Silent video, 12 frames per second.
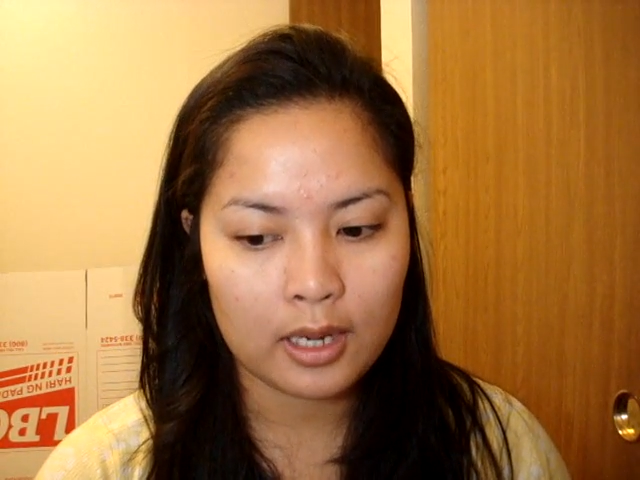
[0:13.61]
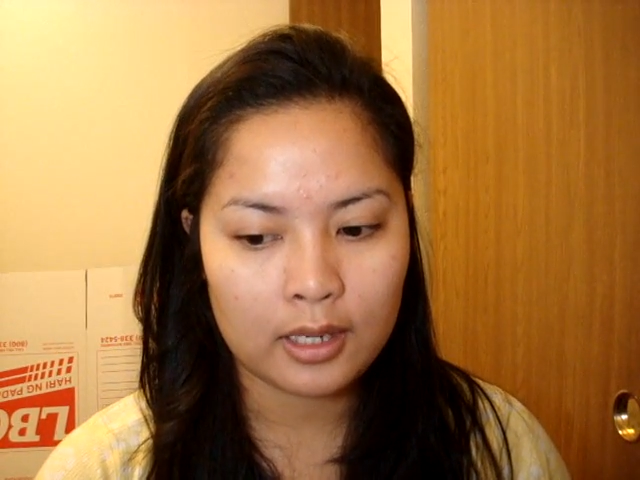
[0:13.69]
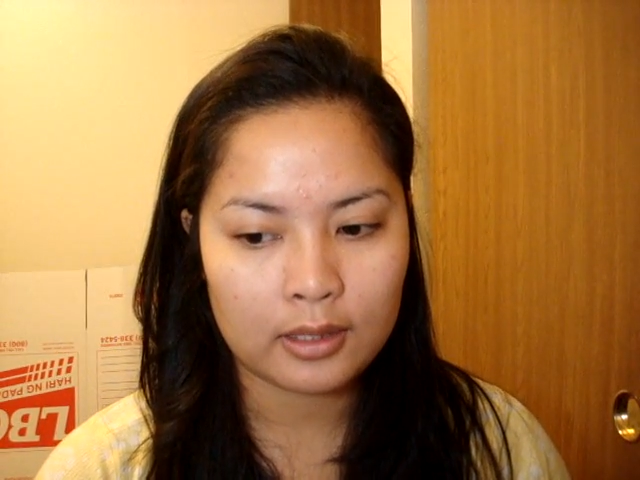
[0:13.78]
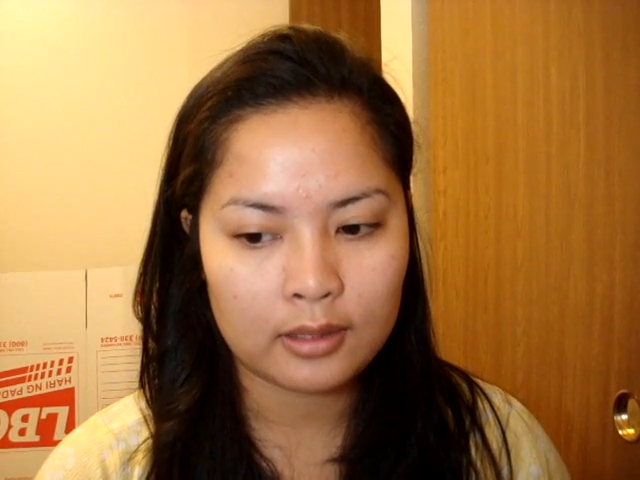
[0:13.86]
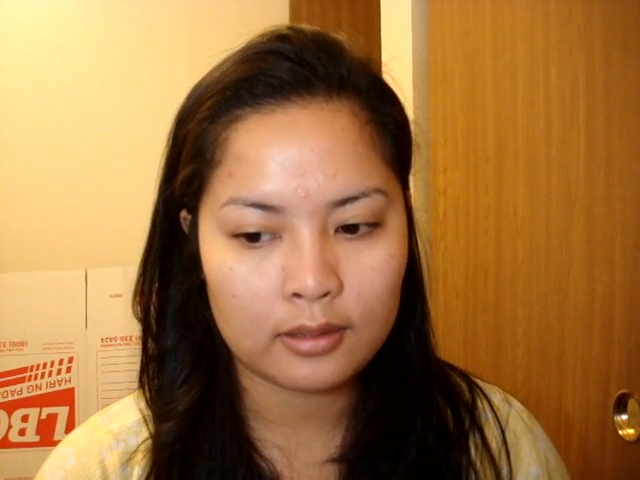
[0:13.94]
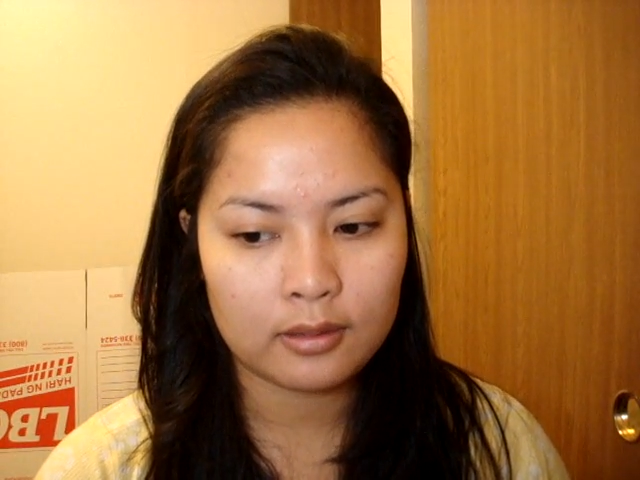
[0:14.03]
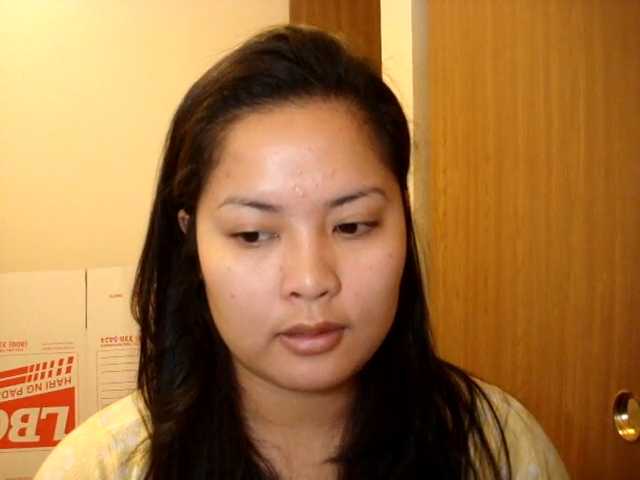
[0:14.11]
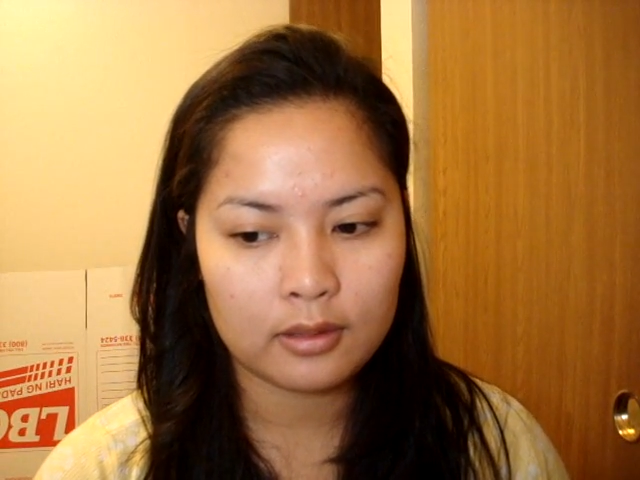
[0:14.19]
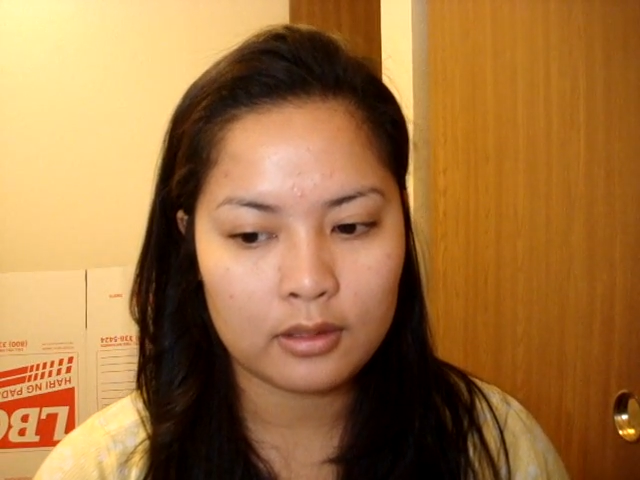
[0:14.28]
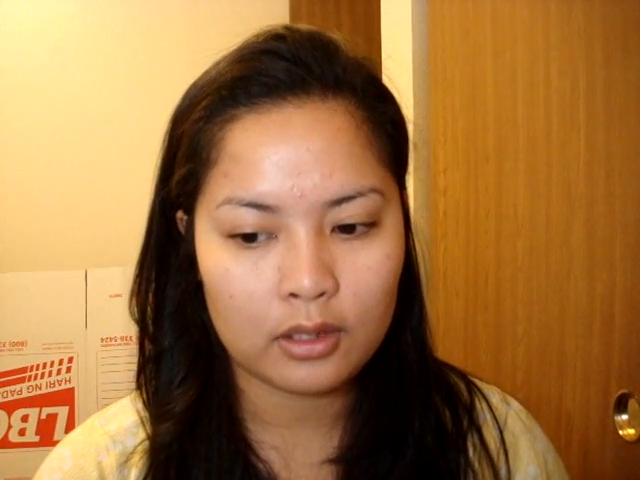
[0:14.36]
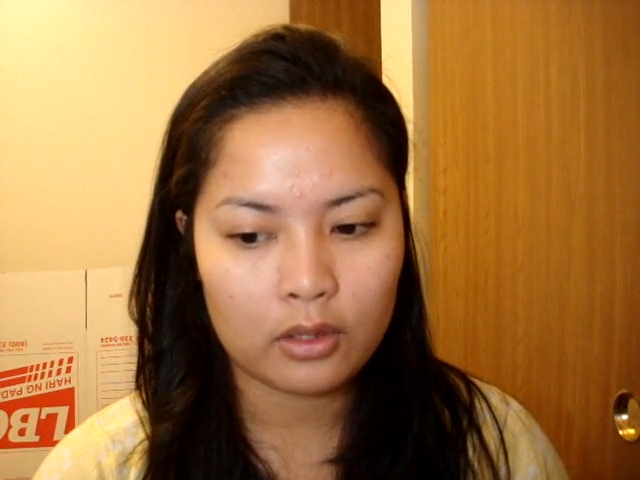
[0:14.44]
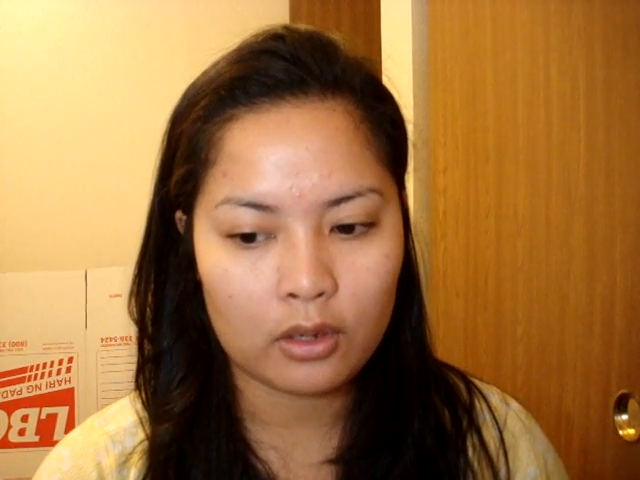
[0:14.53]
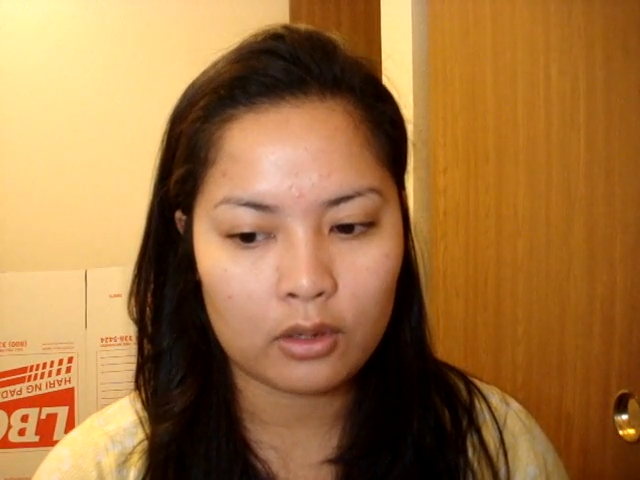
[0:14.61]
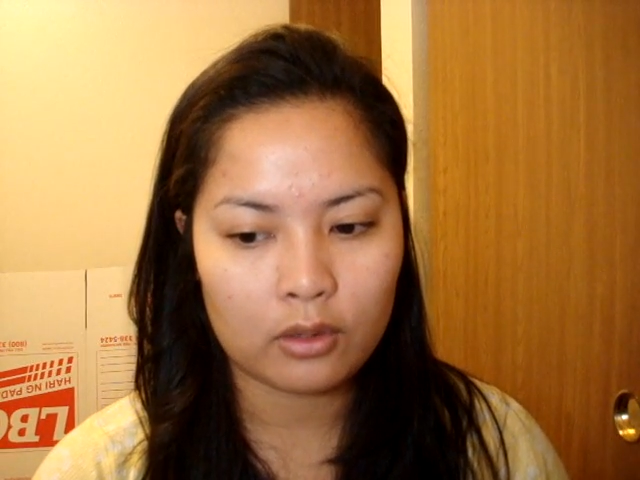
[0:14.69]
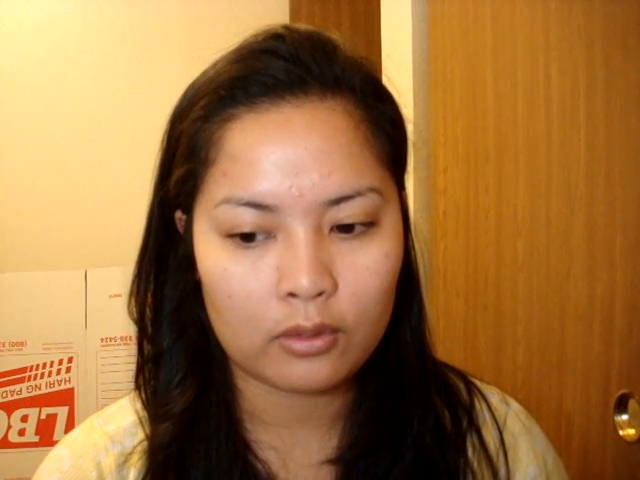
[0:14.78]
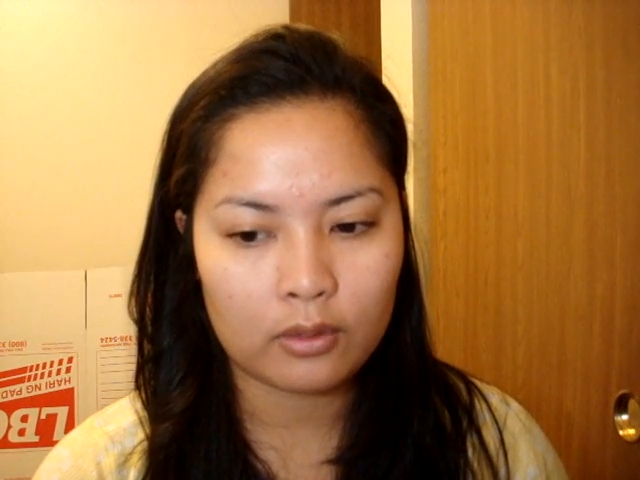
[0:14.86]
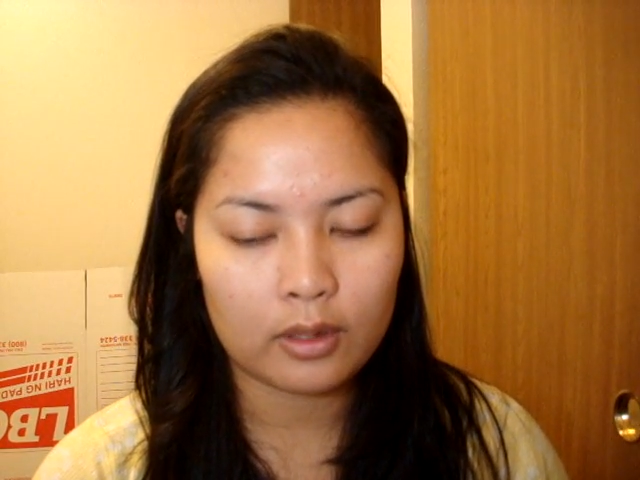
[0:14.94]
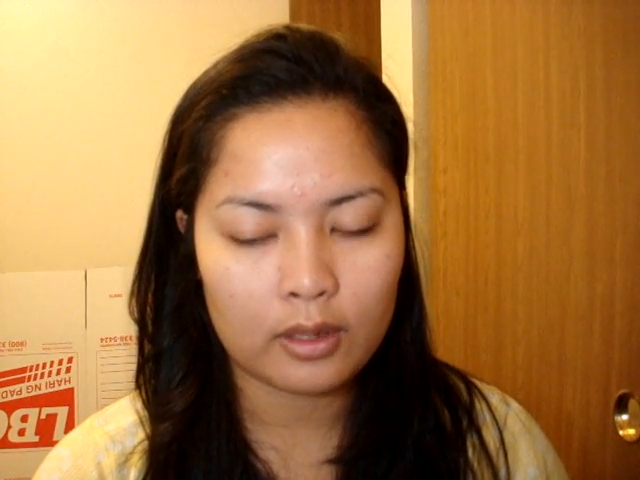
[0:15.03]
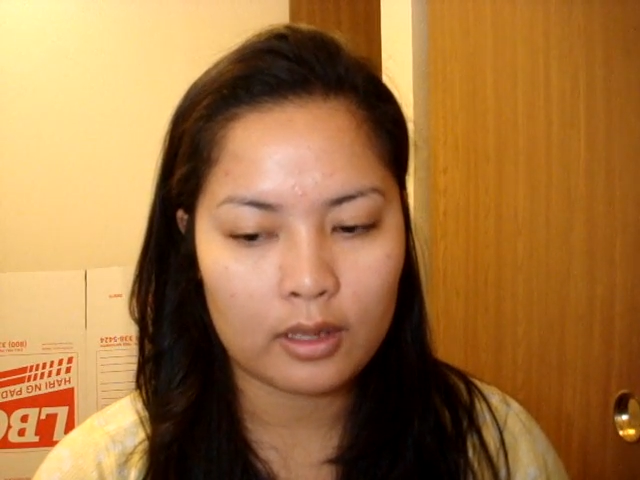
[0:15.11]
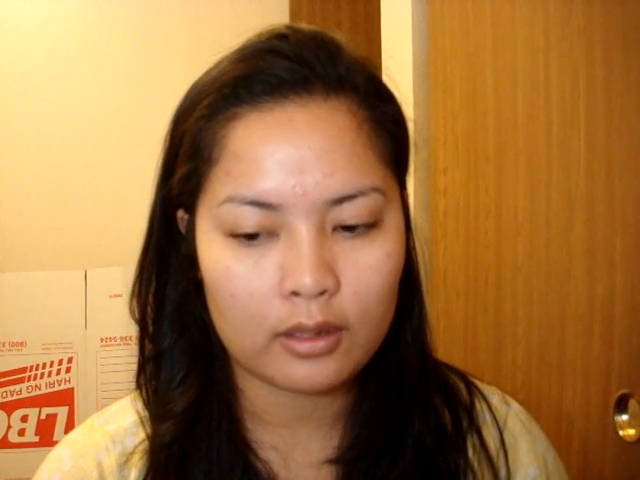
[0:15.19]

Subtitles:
and you know,